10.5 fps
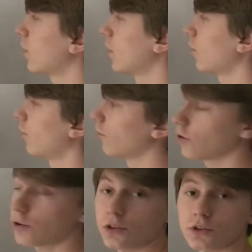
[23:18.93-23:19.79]
to go
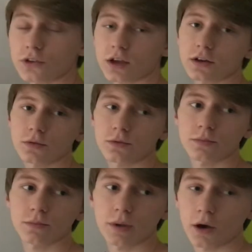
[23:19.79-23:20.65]
over to the second
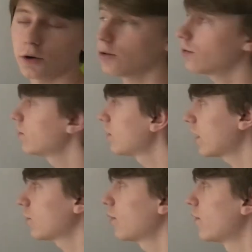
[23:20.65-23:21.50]
power,
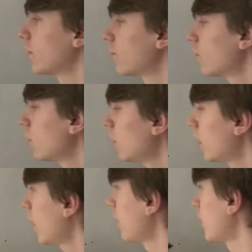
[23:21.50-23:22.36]
second derivative,
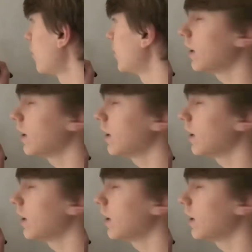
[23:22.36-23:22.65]
and that'll be